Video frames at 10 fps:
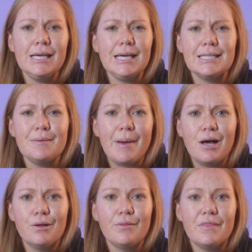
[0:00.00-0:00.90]
It's
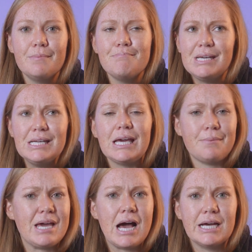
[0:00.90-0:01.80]
about the meaning
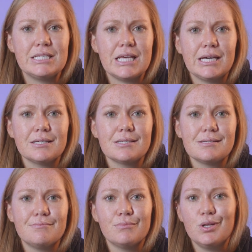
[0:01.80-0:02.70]
behind
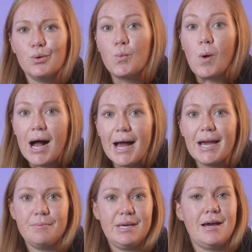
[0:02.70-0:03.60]
things, the
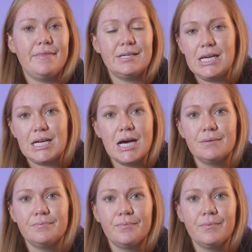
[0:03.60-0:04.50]
why behind the
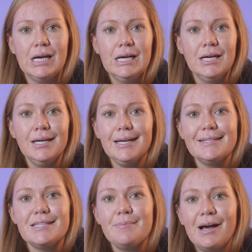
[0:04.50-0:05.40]
data.
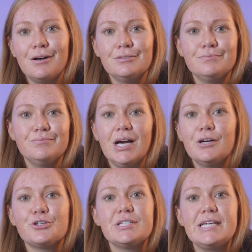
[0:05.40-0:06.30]
It's about
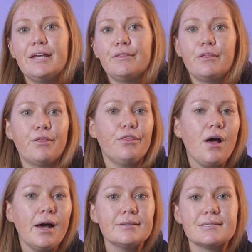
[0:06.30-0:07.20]
understanding the
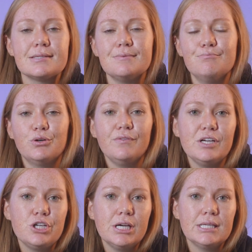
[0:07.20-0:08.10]
thoughts,
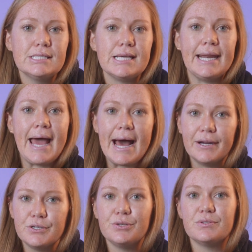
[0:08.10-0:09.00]
motivations, and
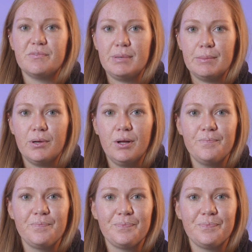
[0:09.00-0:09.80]
attitudes of people.